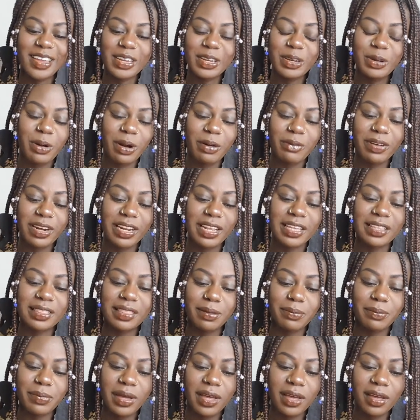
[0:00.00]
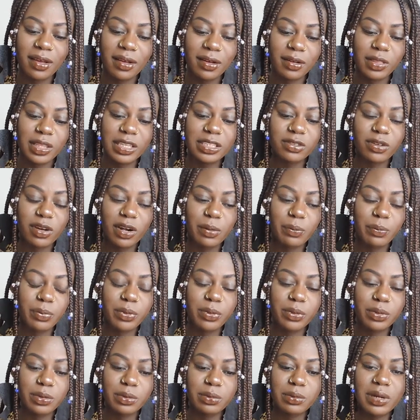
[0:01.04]
You already hit the bell. They trying to
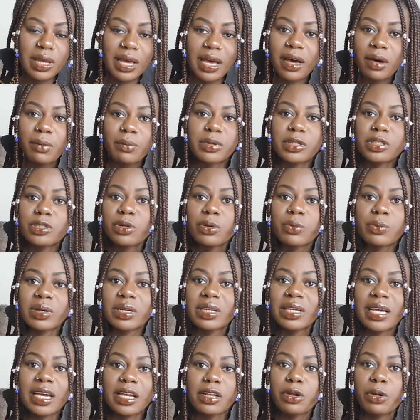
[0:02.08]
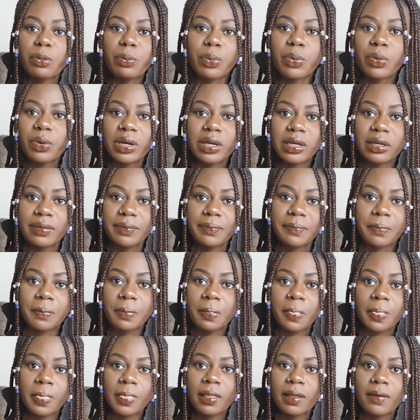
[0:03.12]
pull you down, but you already got your point.
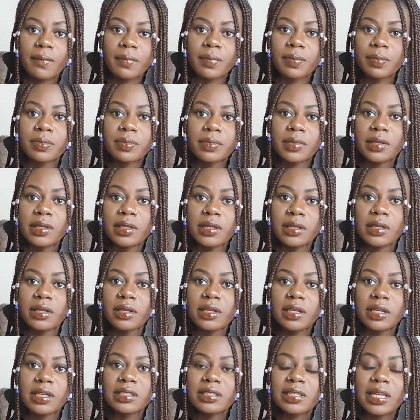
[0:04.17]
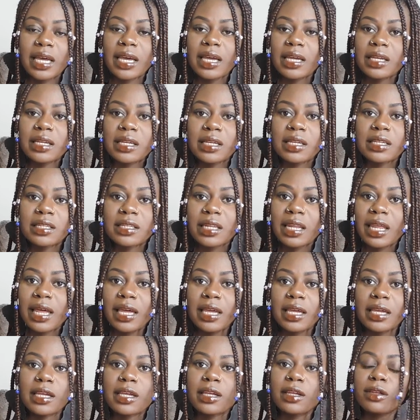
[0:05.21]
It's
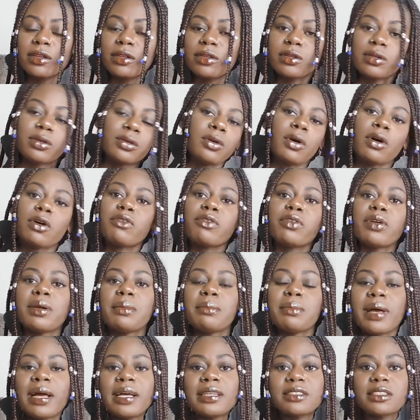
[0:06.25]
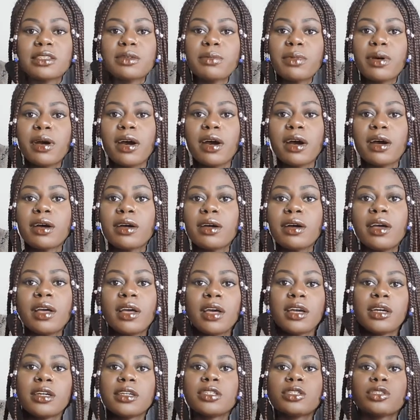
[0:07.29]
like you over in basketball,
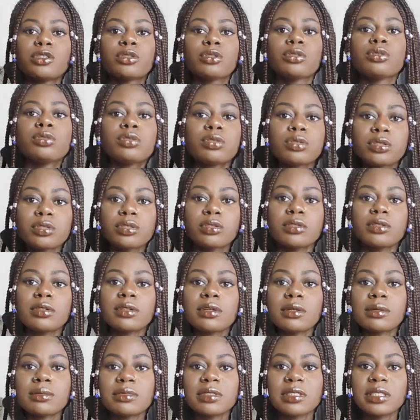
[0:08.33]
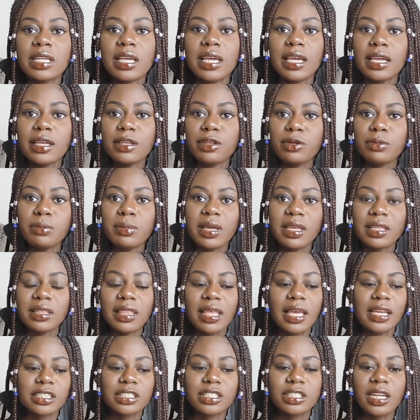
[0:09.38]
you know what I'm saying? You make
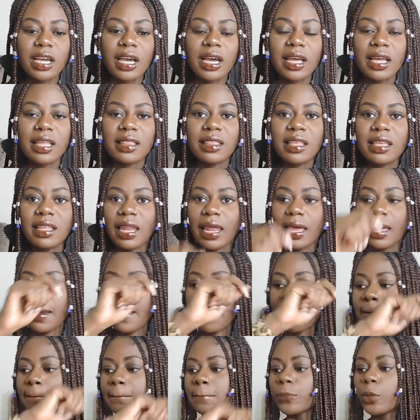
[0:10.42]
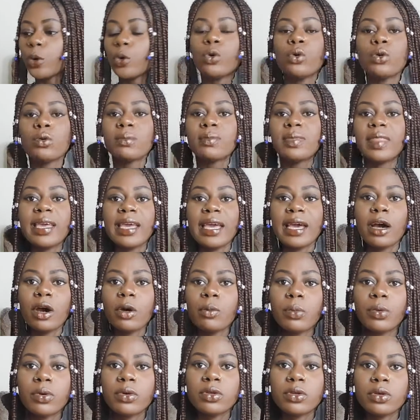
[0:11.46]
that shot and they like, boom, they
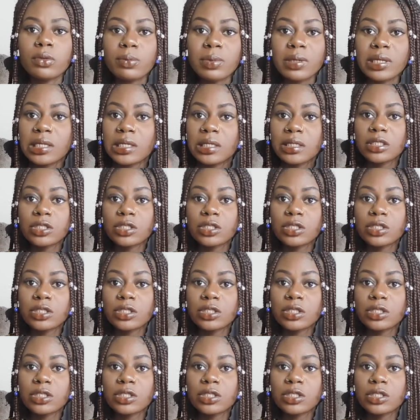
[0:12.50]
elbow you, but